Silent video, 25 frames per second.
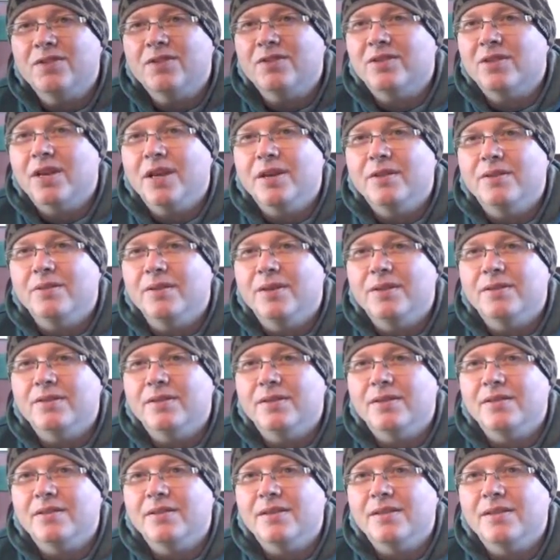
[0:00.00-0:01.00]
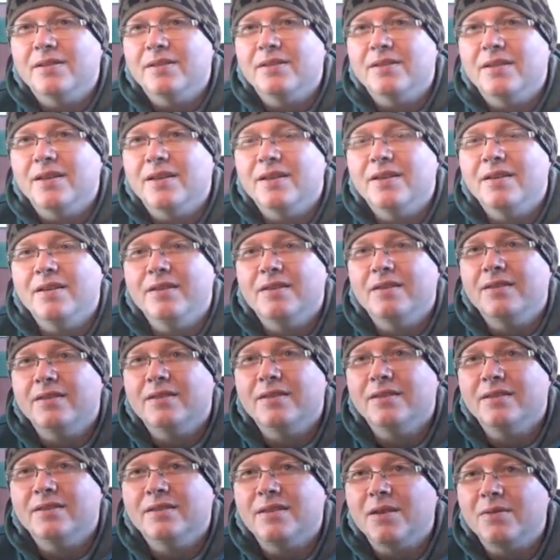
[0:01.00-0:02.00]
channel, it's it's just you
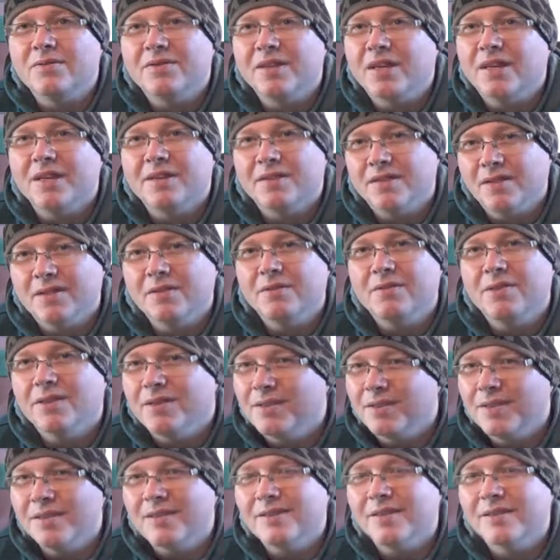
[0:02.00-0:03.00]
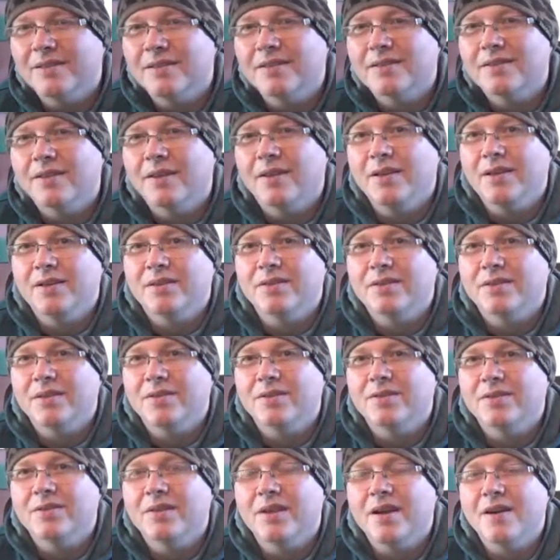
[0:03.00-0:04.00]
just don't take it serious. It's just it's
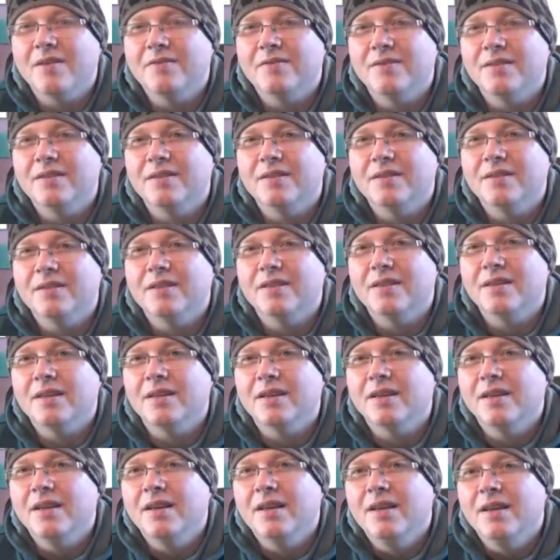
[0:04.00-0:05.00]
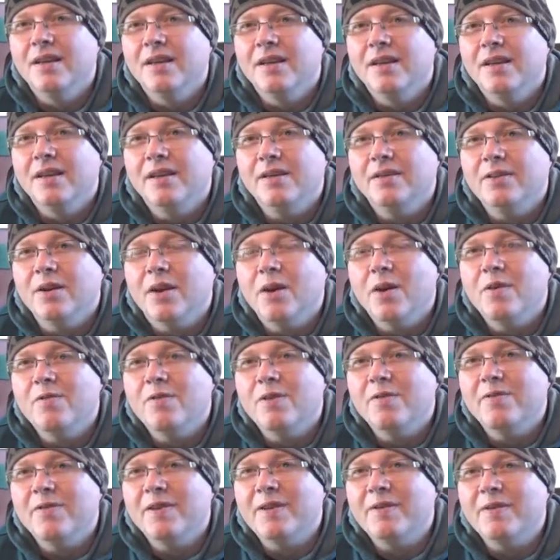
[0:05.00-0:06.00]
good stuff, and uh, he's got over
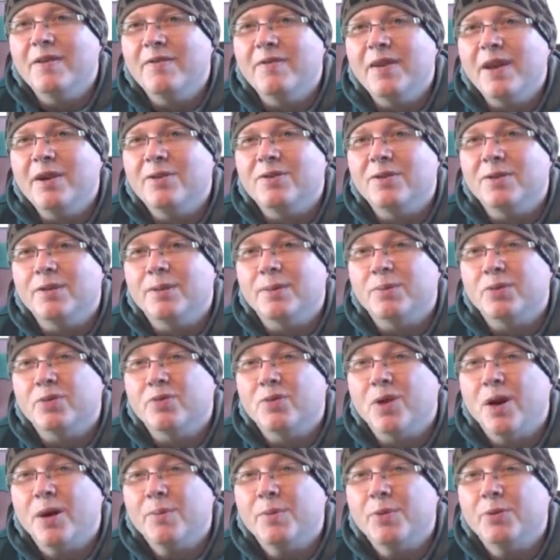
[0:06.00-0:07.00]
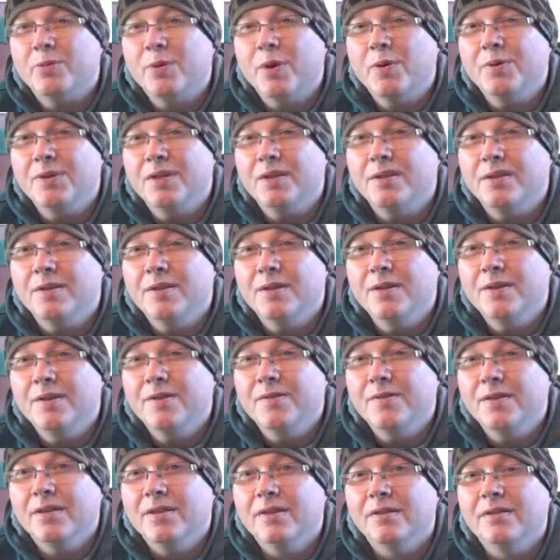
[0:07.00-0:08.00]
a, a thousand subscribers, well
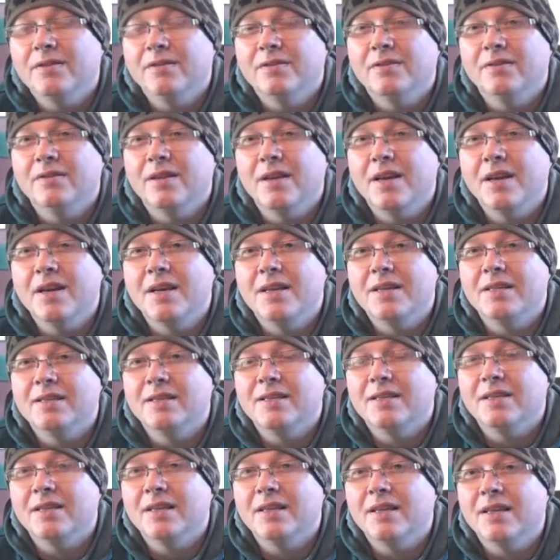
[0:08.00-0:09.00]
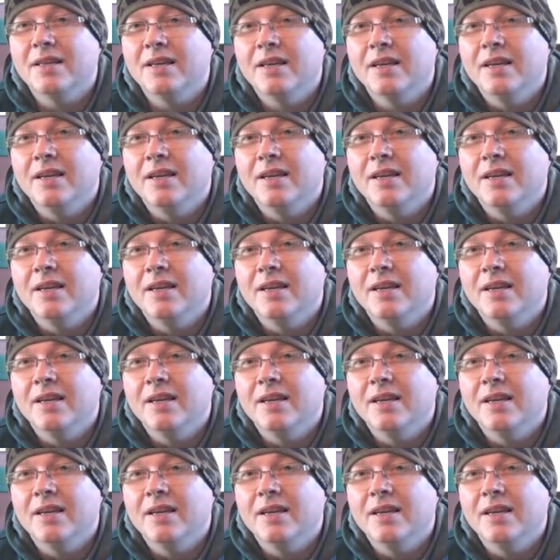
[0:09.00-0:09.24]
deserved, and uh,